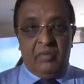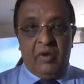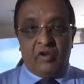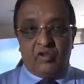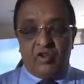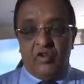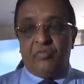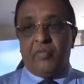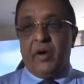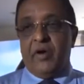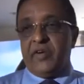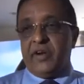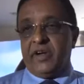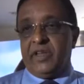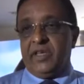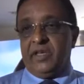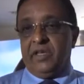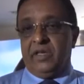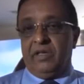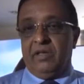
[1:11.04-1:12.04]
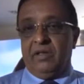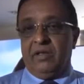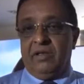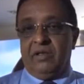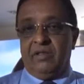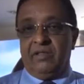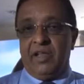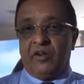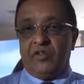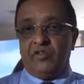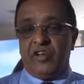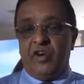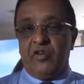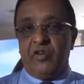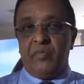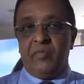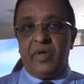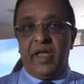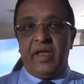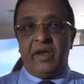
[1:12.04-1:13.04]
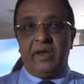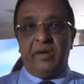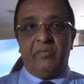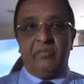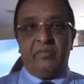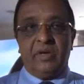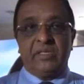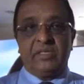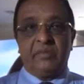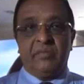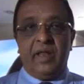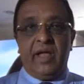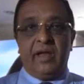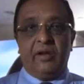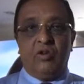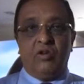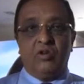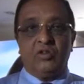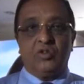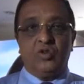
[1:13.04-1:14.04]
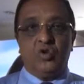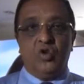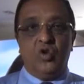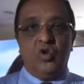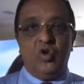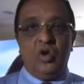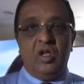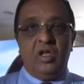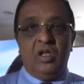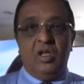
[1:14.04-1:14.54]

out of poverty. That was our main principle. And also,